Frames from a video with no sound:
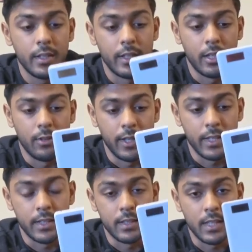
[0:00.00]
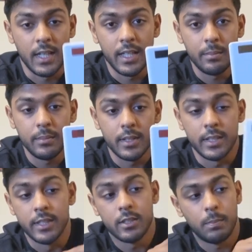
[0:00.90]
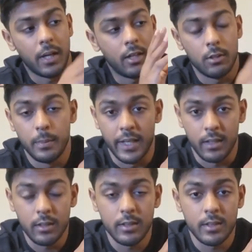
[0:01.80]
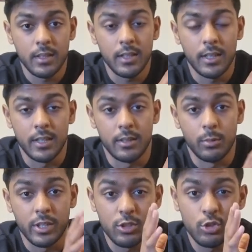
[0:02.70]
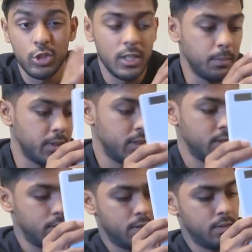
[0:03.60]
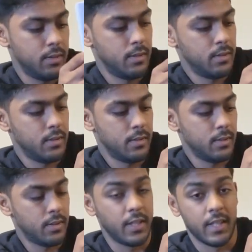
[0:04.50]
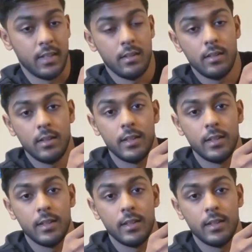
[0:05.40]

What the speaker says: Now, at the time, this power bank was cheaper than